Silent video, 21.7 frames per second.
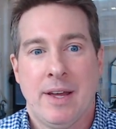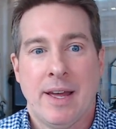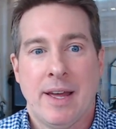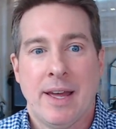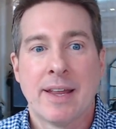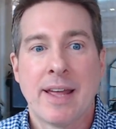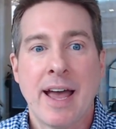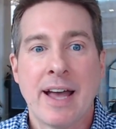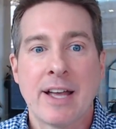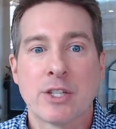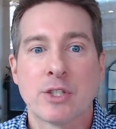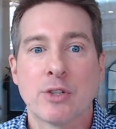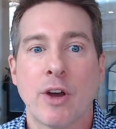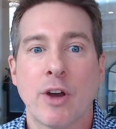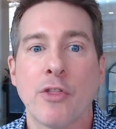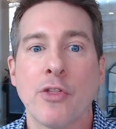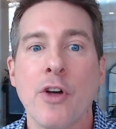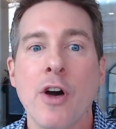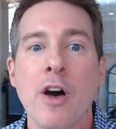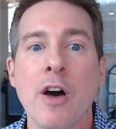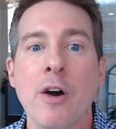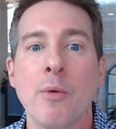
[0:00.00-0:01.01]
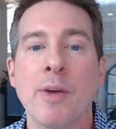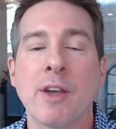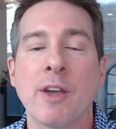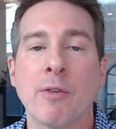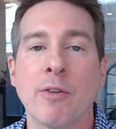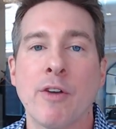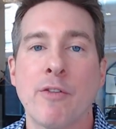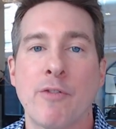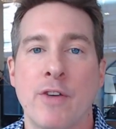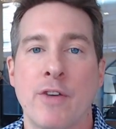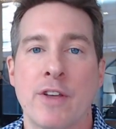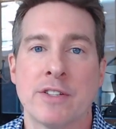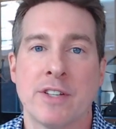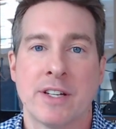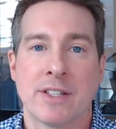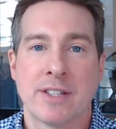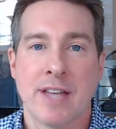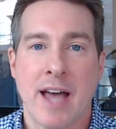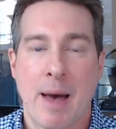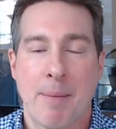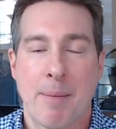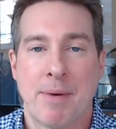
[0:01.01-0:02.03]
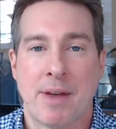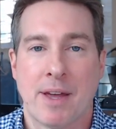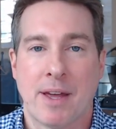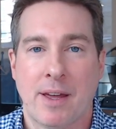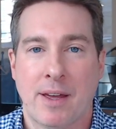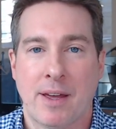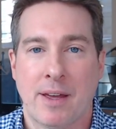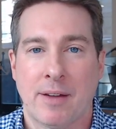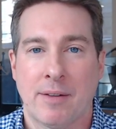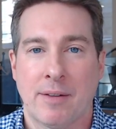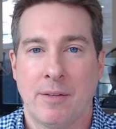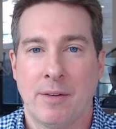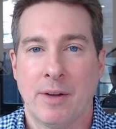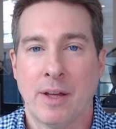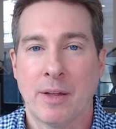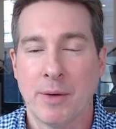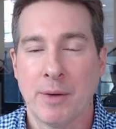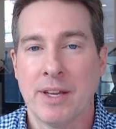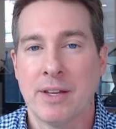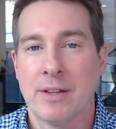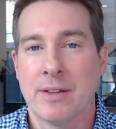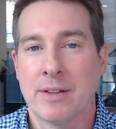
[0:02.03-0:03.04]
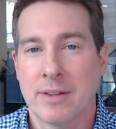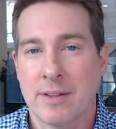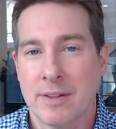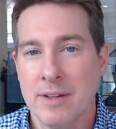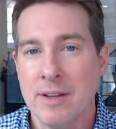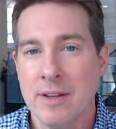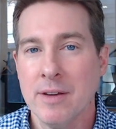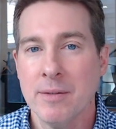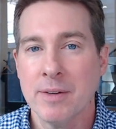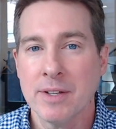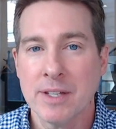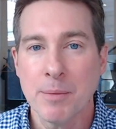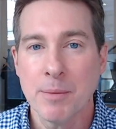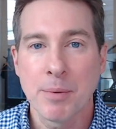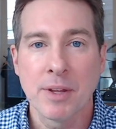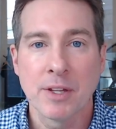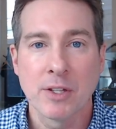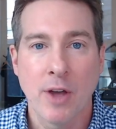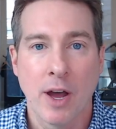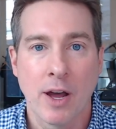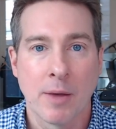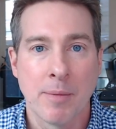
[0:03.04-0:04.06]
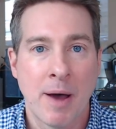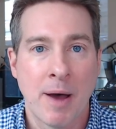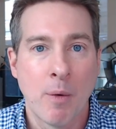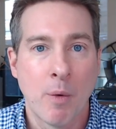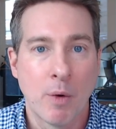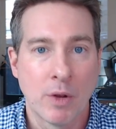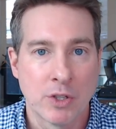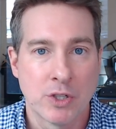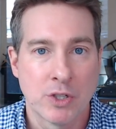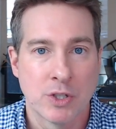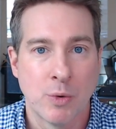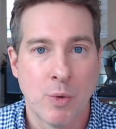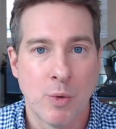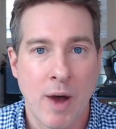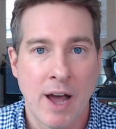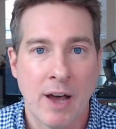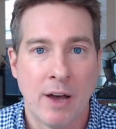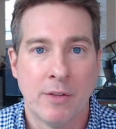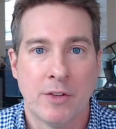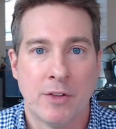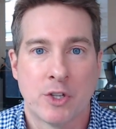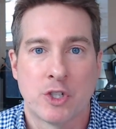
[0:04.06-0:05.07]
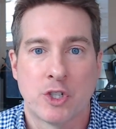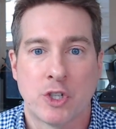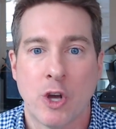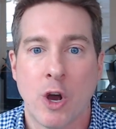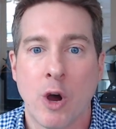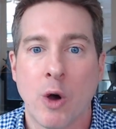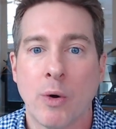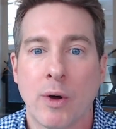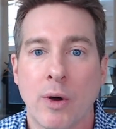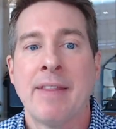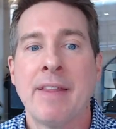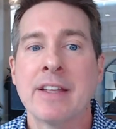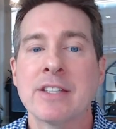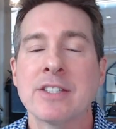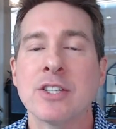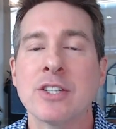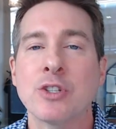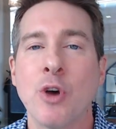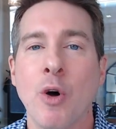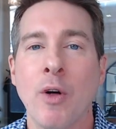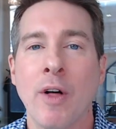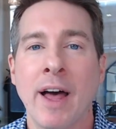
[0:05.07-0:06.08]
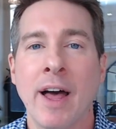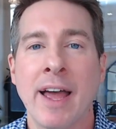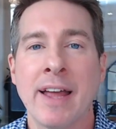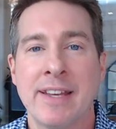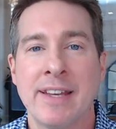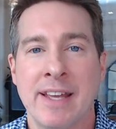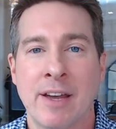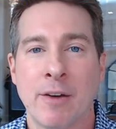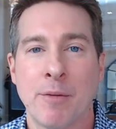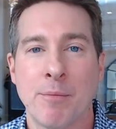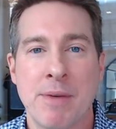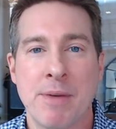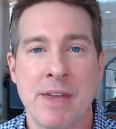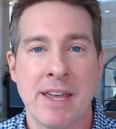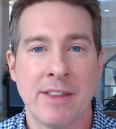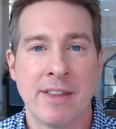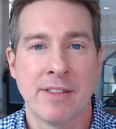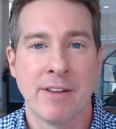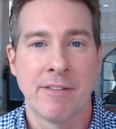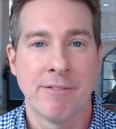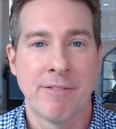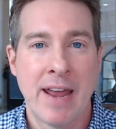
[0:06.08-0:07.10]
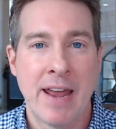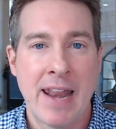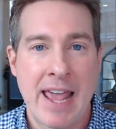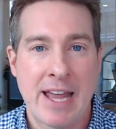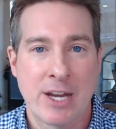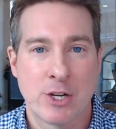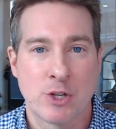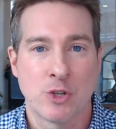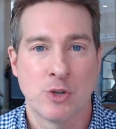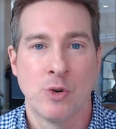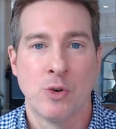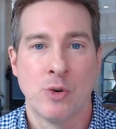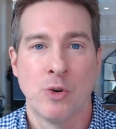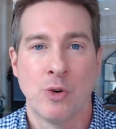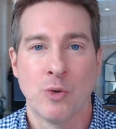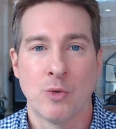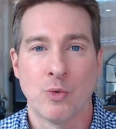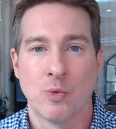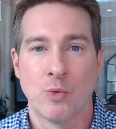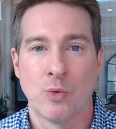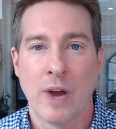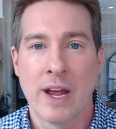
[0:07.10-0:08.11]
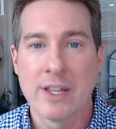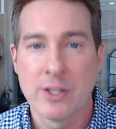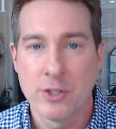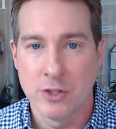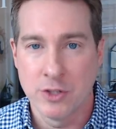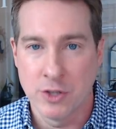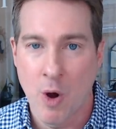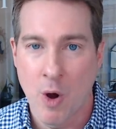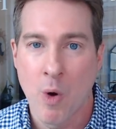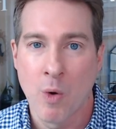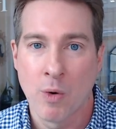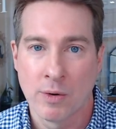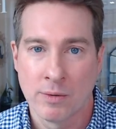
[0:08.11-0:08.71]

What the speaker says: And guys, so I thought we could revisit a topic that we, you know, we typically talk about once in a while on the show, and that's this whole idea of being the financial red zone.